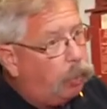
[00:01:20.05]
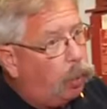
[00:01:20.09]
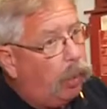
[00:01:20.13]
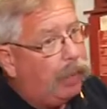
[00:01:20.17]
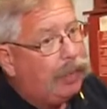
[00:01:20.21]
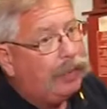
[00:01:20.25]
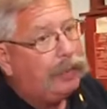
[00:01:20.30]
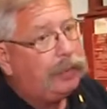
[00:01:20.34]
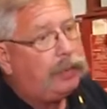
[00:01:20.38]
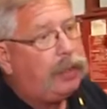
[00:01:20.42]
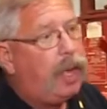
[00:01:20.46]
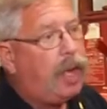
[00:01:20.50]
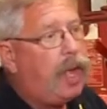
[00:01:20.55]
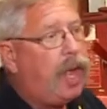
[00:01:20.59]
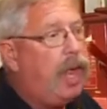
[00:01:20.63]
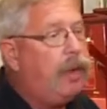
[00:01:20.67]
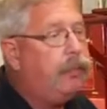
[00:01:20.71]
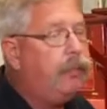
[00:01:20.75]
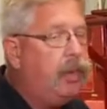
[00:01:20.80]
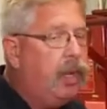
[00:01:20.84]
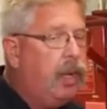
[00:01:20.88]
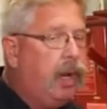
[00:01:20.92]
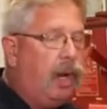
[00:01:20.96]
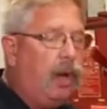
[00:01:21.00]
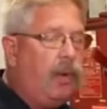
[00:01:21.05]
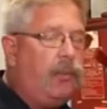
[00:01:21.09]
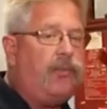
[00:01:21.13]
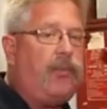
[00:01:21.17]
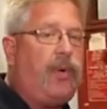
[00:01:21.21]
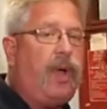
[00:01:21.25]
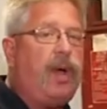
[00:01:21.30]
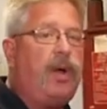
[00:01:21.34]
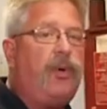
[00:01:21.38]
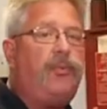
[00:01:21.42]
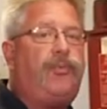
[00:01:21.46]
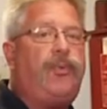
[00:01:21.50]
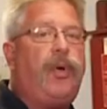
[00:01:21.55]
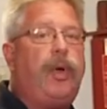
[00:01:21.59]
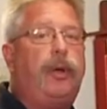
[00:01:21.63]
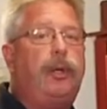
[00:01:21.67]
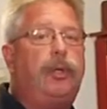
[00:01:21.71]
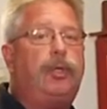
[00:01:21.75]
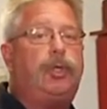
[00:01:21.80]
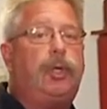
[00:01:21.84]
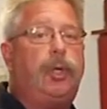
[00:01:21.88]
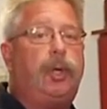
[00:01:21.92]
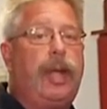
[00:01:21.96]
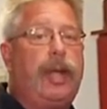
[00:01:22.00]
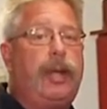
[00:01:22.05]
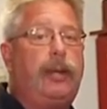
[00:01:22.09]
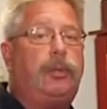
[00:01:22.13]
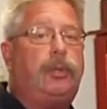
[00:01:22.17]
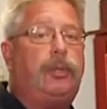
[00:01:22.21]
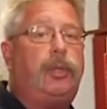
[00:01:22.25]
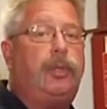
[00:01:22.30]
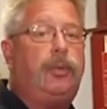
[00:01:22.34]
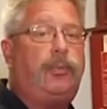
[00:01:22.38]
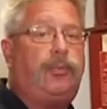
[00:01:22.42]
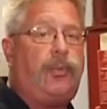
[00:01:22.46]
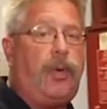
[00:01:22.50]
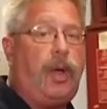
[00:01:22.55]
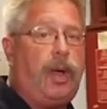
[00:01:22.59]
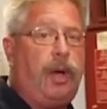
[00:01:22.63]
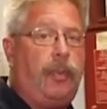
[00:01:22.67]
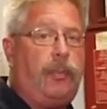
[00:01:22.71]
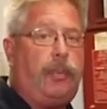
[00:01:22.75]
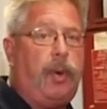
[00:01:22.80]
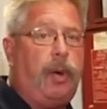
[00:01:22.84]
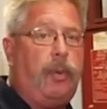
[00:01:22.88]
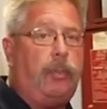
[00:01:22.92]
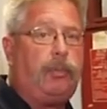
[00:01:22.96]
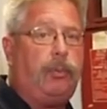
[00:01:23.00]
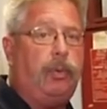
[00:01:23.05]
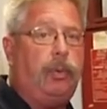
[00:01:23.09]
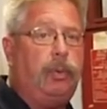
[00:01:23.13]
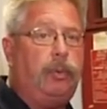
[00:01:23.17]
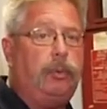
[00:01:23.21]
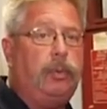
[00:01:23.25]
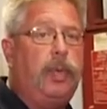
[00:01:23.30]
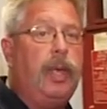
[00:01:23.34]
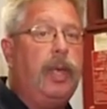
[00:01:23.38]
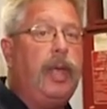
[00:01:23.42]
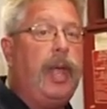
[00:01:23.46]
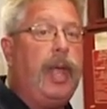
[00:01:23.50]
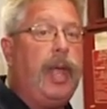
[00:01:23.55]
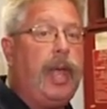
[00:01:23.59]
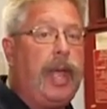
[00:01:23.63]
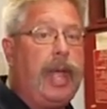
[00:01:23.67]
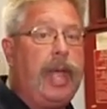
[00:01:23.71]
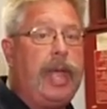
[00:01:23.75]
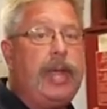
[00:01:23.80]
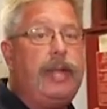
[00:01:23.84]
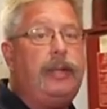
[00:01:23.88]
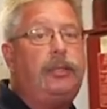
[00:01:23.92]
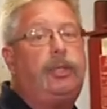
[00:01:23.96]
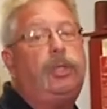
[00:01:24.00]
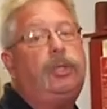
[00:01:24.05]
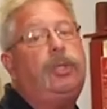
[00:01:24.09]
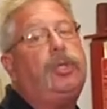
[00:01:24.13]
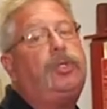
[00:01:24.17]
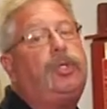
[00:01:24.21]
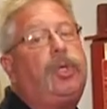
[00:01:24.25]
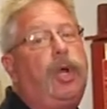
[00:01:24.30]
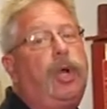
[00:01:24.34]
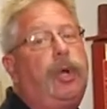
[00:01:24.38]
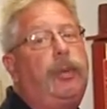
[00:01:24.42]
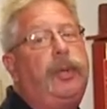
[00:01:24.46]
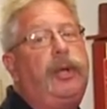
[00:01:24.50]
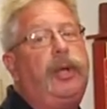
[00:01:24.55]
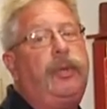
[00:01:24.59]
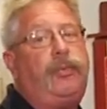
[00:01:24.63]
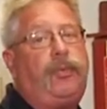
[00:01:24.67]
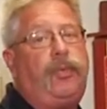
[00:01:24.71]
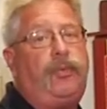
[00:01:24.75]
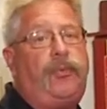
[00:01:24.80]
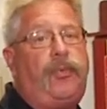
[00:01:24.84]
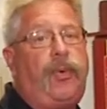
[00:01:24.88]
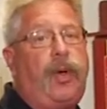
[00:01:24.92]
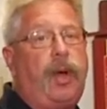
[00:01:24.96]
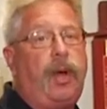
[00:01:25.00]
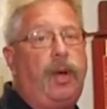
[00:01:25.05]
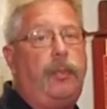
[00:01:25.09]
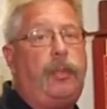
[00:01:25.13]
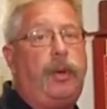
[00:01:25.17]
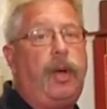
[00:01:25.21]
point in time, a firefighter should enter the fire pump room a, to determine if the fire